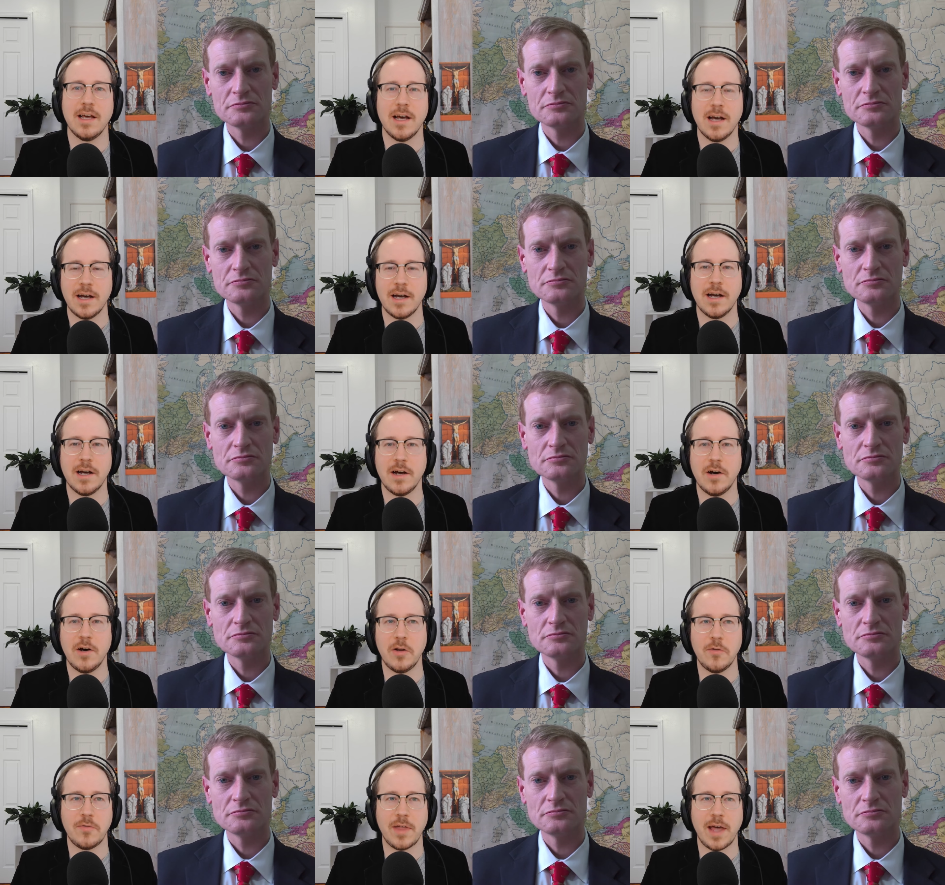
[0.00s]
Speaker 1: uh,
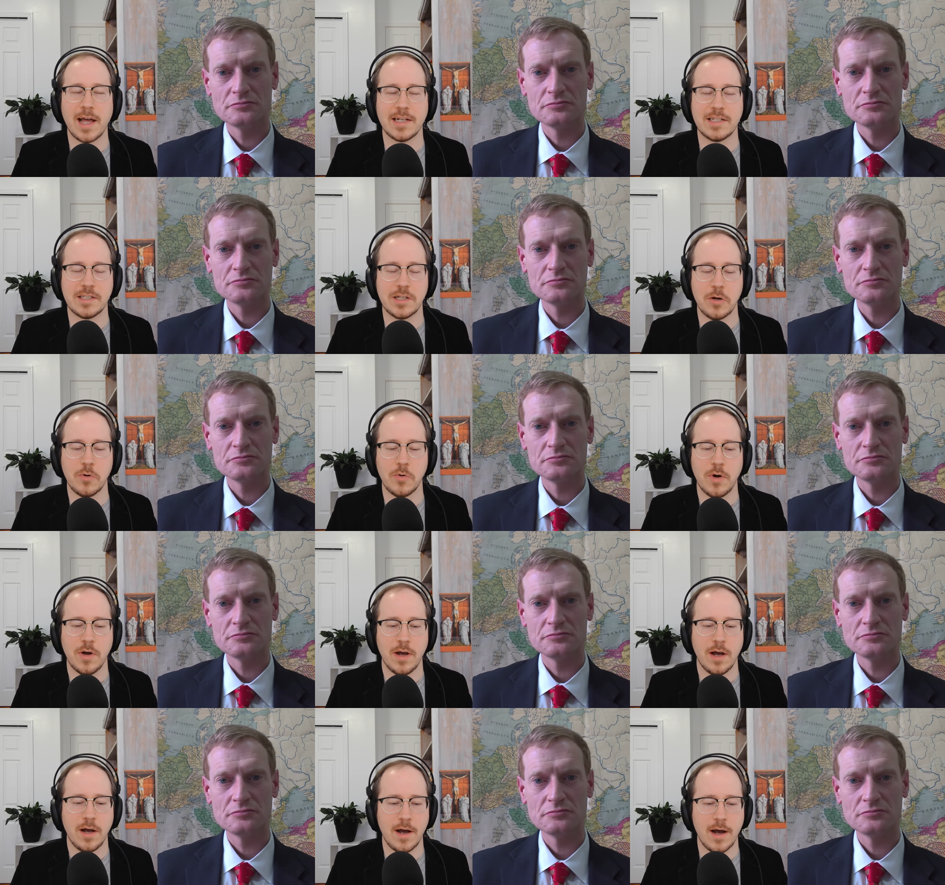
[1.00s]
all of that. So
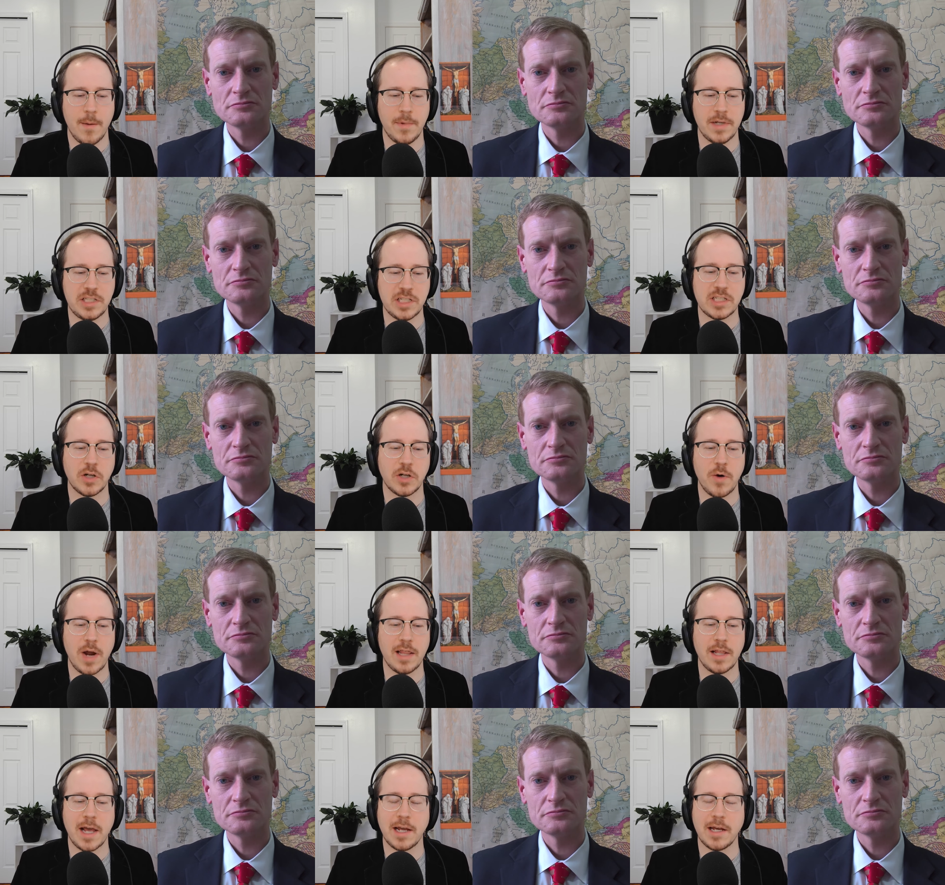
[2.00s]
um, it's just a
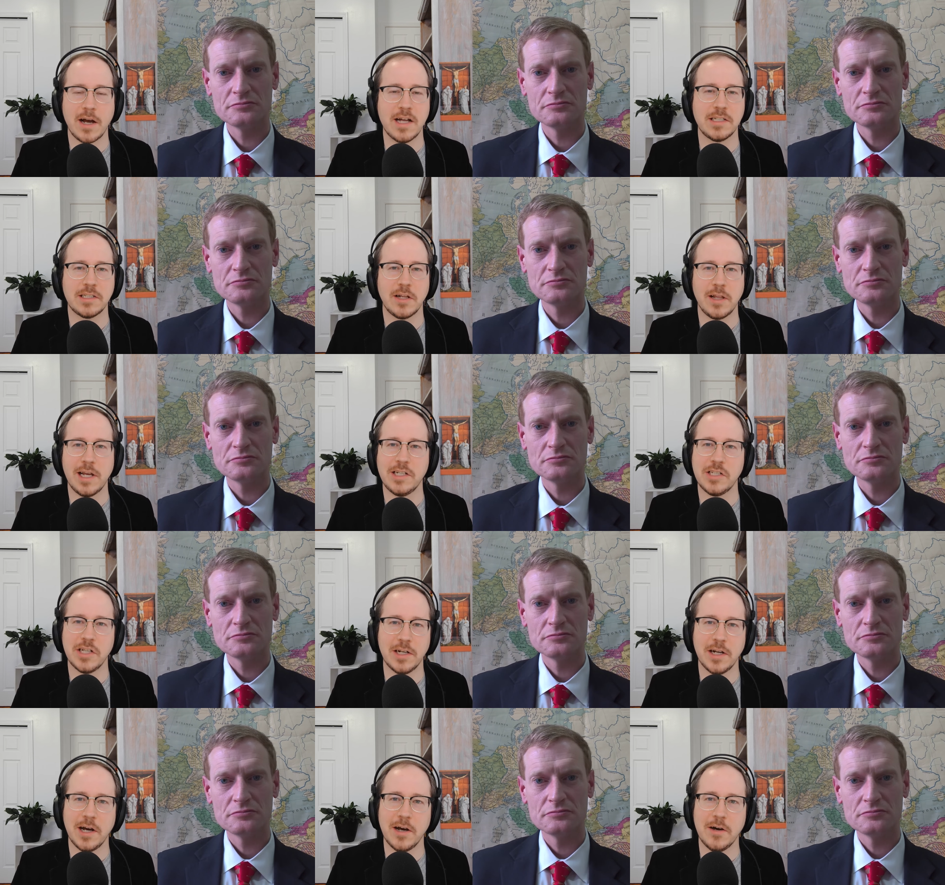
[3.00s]
great, like,
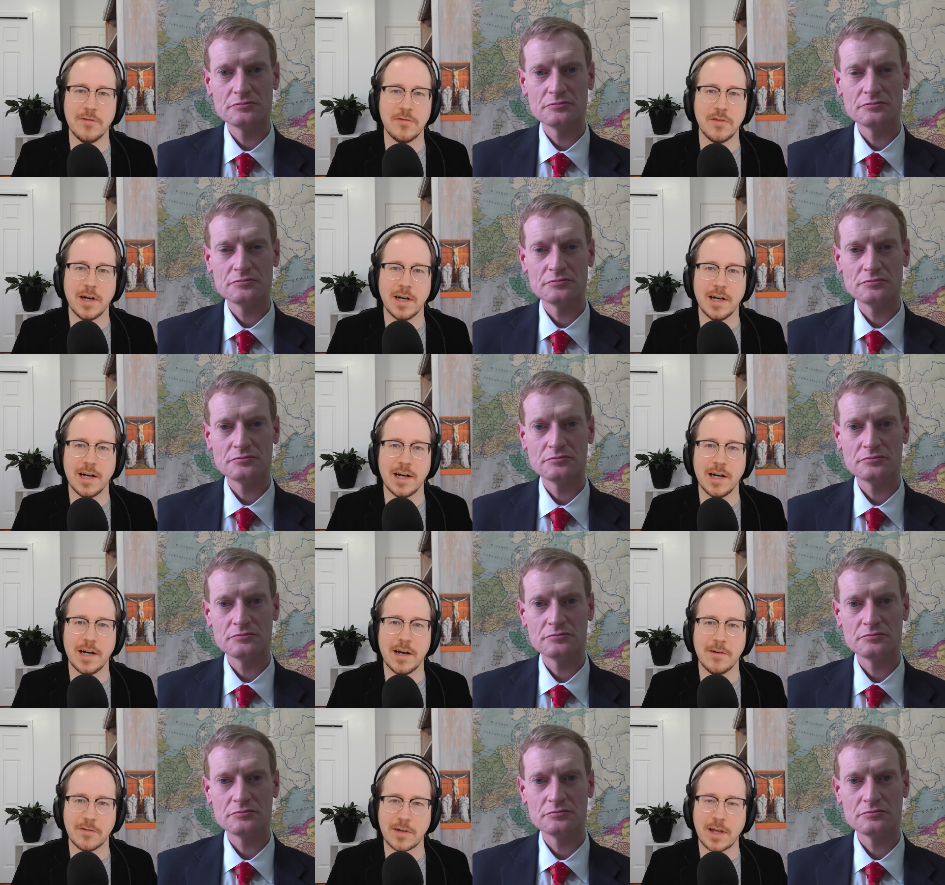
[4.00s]
constellation of uh,
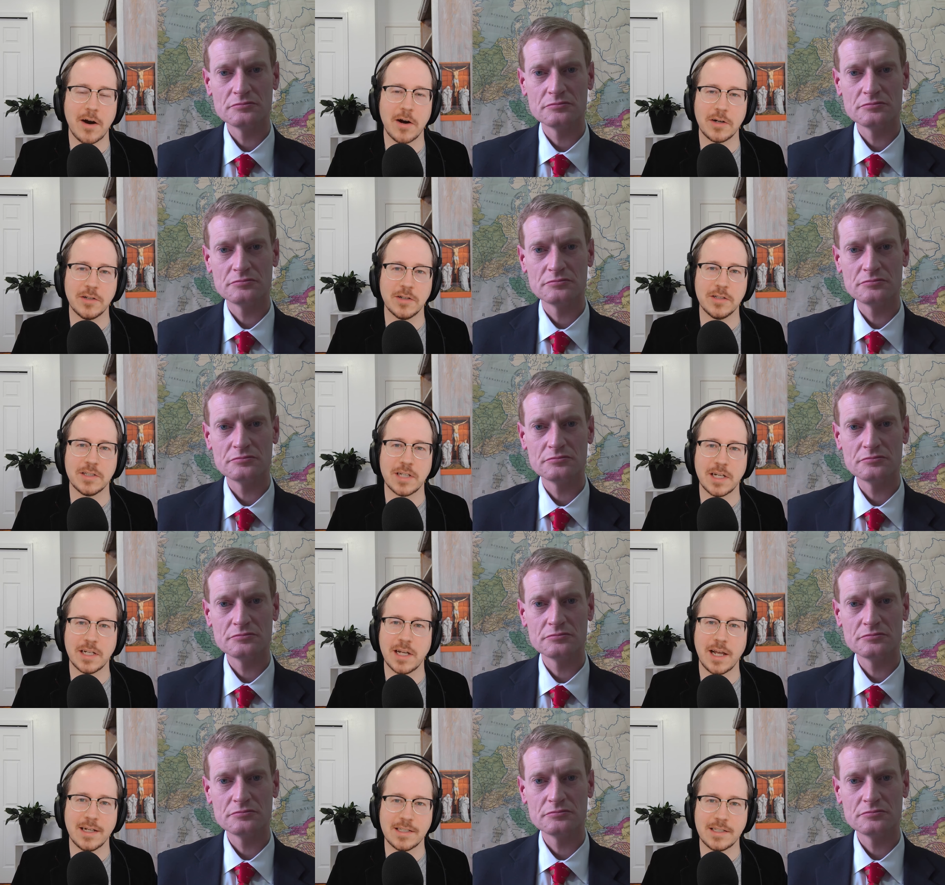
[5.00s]
of characters
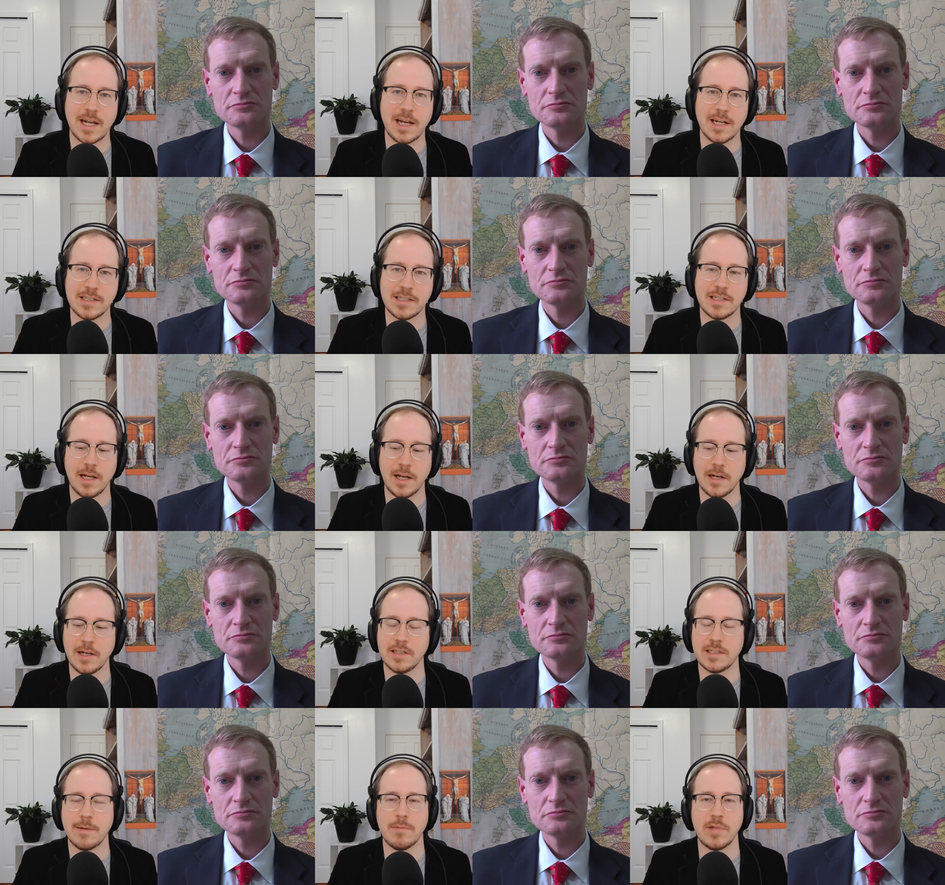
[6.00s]
and, and saints
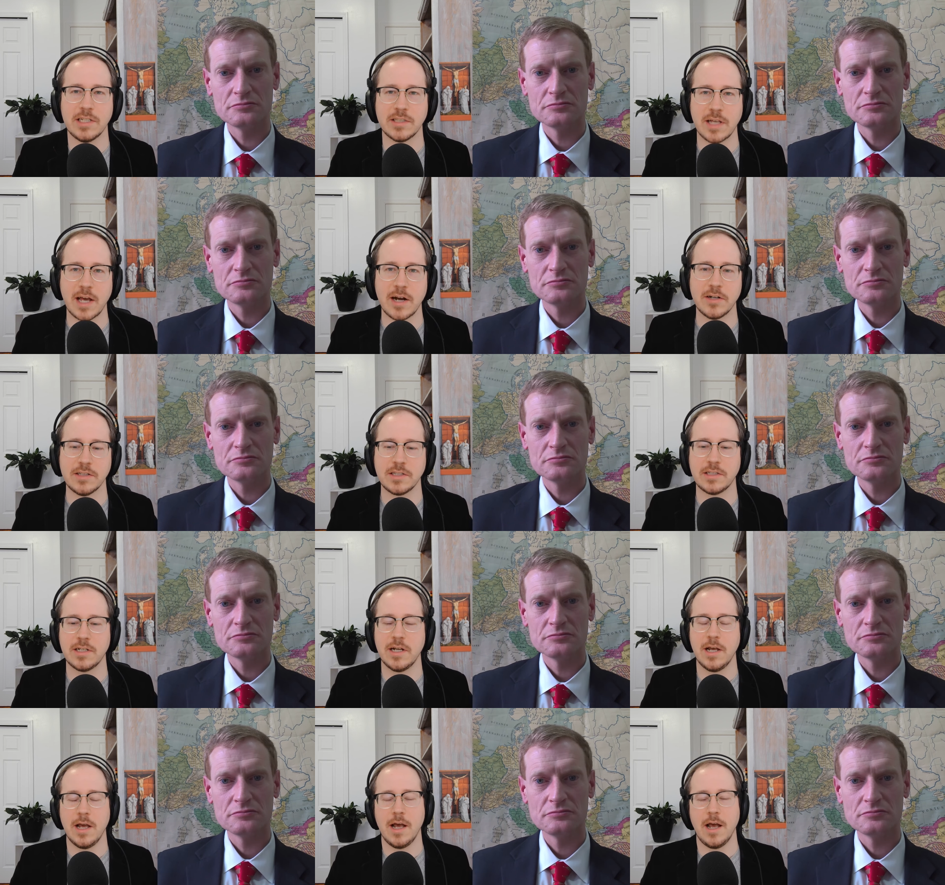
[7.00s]
in some of these letters.
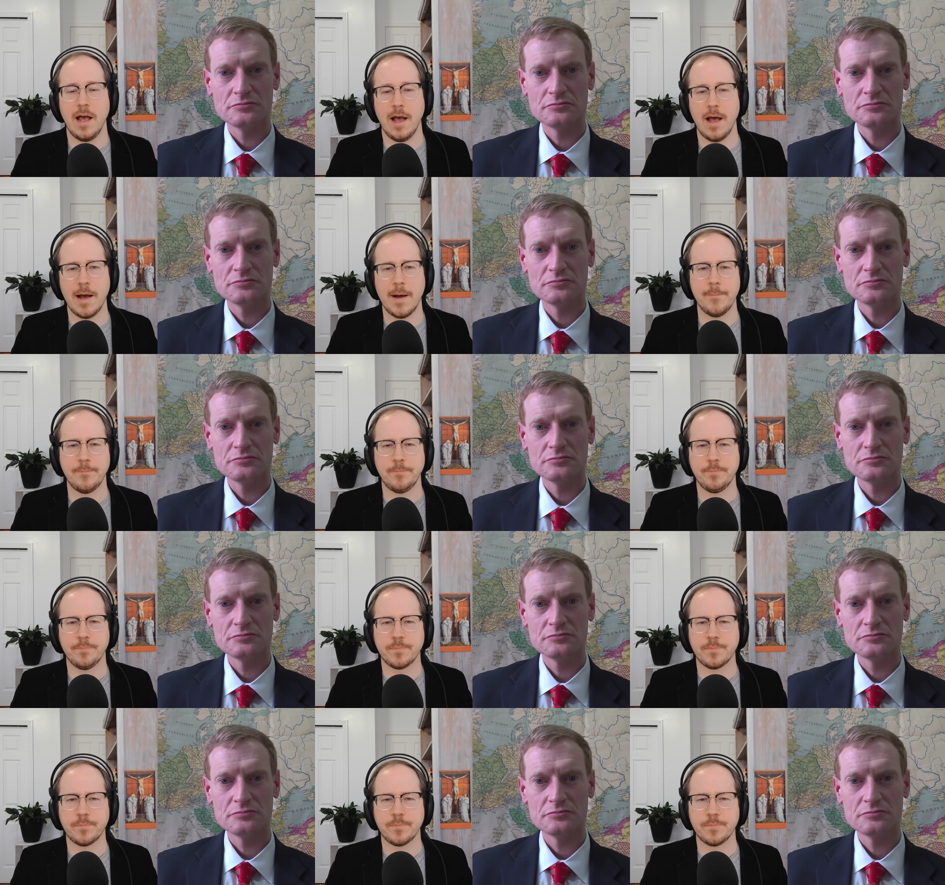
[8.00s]
Um,